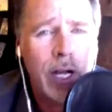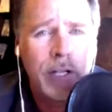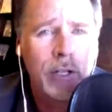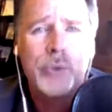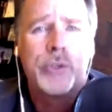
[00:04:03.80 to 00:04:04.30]
I
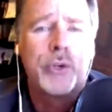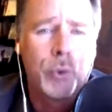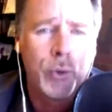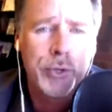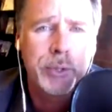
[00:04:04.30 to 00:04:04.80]
closed the
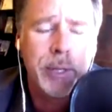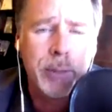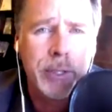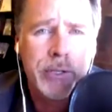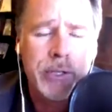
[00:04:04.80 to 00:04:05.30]
doors to my
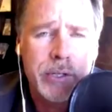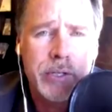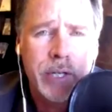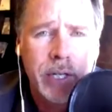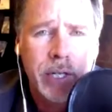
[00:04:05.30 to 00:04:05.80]

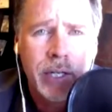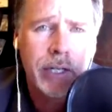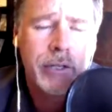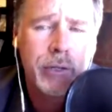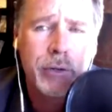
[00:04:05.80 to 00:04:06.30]
business
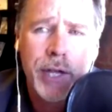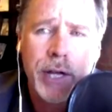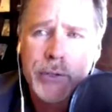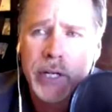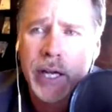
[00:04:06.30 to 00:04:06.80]
in
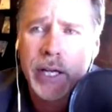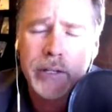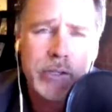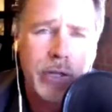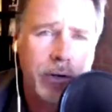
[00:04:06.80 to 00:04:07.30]

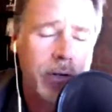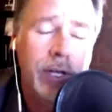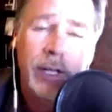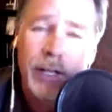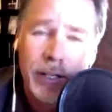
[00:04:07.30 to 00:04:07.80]
2008. So,
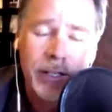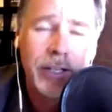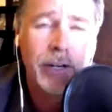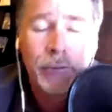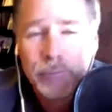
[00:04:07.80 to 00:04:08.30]

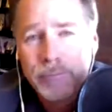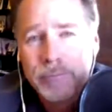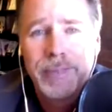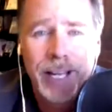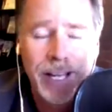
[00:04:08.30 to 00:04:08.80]

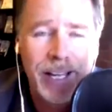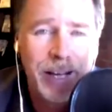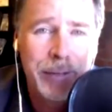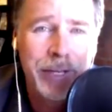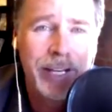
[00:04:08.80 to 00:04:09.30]

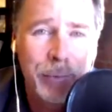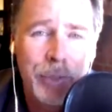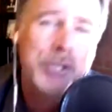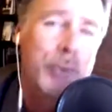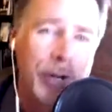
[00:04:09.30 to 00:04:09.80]
I
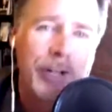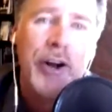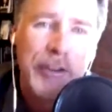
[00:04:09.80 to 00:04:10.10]
wish it would have